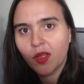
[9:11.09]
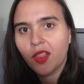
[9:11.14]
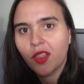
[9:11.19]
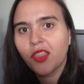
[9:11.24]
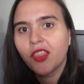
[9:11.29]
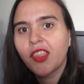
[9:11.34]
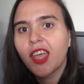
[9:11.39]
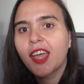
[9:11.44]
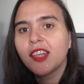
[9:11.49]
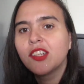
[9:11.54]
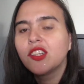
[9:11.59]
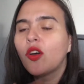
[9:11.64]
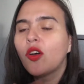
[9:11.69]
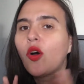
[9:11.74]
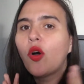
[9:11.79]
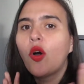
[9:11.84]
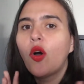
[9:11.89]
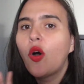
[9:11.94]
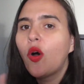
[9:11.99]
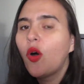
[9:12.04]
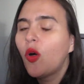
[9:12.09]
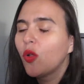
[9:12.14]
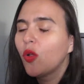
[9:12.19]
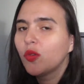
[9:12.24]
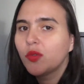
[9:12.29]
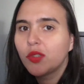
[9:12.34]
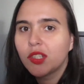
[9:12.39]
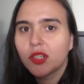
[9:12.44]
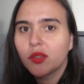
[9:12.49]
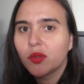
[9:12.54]
that all
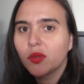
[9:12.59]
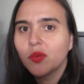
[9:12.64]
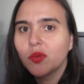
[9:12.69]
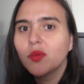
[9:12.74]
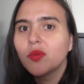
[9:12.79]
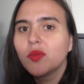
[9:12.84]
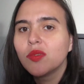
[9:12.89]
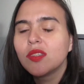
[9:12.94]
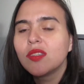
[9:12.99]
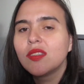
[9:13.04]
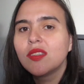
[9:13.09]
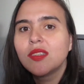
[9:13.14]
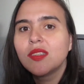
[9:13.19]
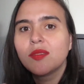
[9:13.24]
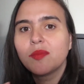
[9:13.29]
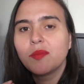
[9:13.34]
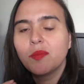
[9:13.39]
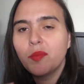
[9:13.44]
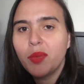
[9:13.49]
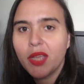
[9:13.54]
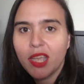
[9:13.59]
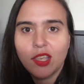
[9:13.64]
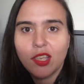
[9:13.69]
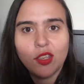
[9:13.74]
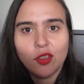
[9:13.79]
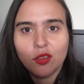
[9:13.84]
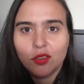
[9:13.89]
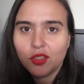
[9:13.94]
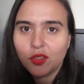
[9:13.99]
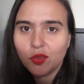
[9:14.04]
those big
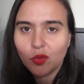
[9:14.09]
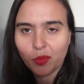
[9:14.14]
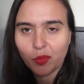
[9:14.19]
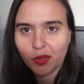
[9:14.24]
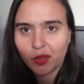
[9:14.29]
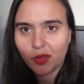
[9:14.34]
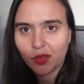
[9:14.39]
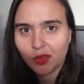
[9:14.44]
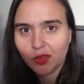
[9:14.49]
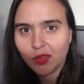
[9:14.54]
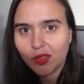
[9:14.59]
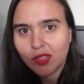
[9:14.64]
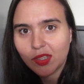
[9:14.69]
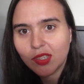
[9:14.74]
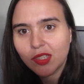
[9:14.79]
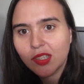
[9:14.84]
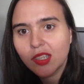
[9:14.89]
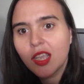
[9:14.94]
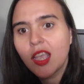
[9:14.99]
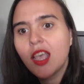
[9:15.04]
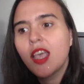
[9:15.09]
YouTubers